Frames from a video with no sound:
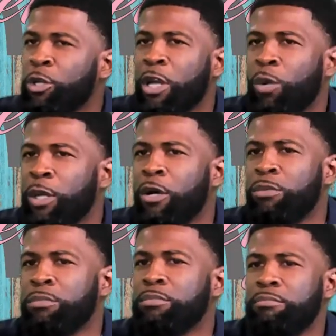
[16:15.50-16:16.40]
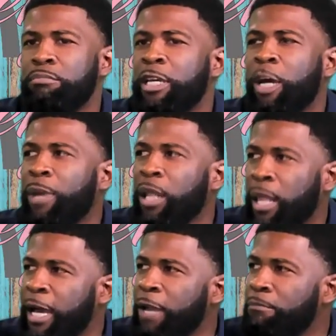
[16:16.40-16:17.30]
You know, we don't meet up a
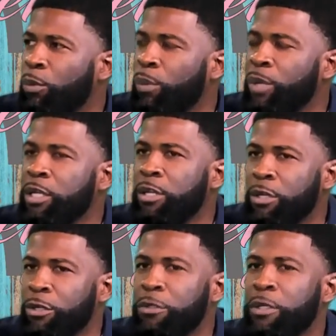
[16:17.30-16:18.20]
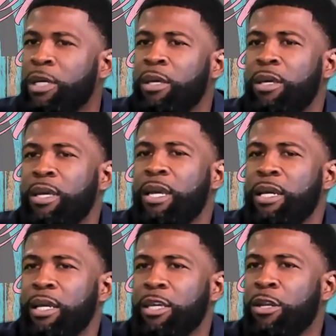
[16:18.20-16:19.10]
lot, but when we do,
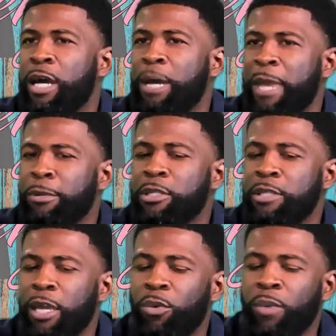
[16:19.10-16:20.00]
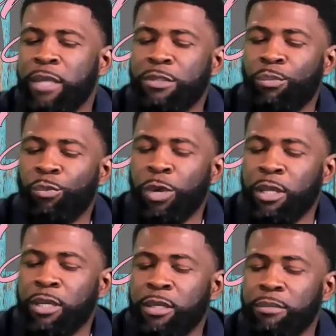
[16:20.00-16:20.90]
you know, I'm able to take away some
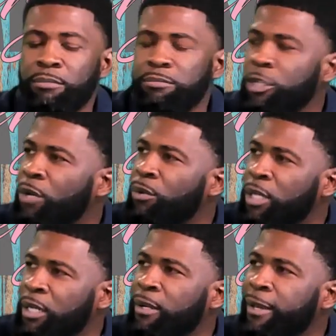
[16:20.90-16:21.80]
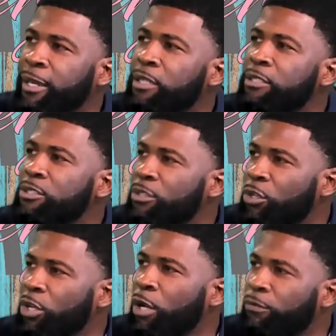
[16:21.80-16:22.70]
really, you know, good nuggets,
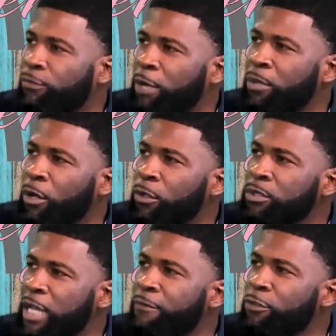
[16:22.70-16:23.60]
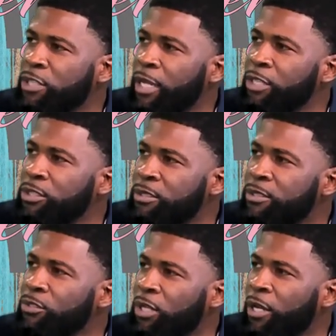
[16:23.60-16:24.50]
you know, from those
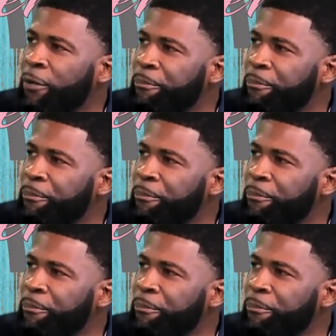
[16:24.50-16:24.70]
conversations, you know.